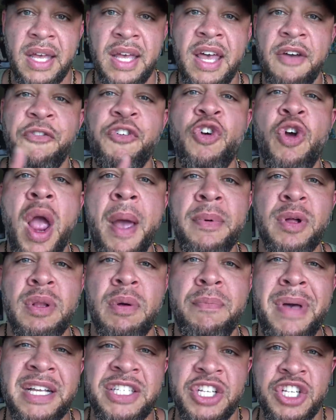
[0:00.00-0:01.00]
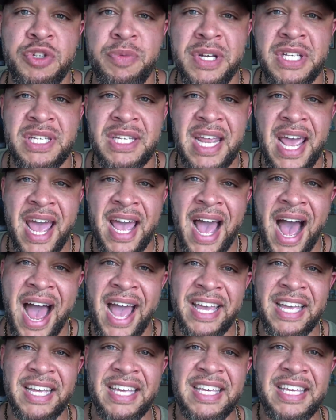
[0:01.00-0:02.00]
If you're able to message me today,
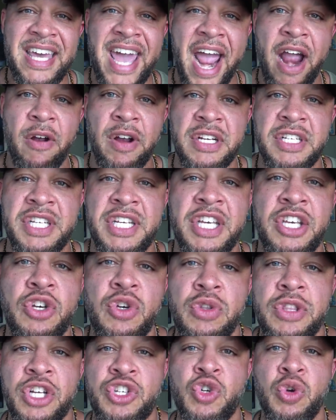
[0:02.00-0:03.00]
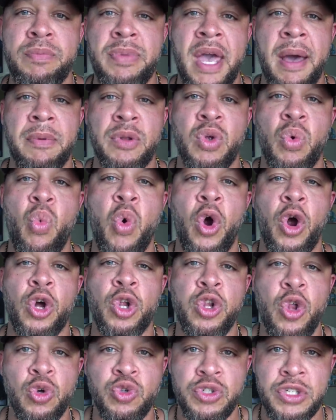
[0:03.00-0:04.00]
I can guarantee you that you'll be able to work
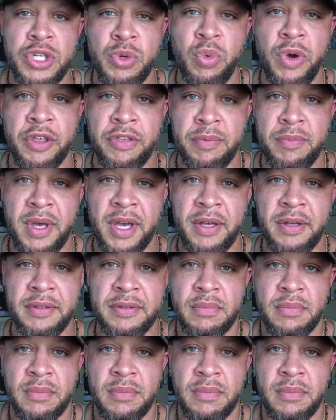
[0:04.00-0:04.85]
closely with me.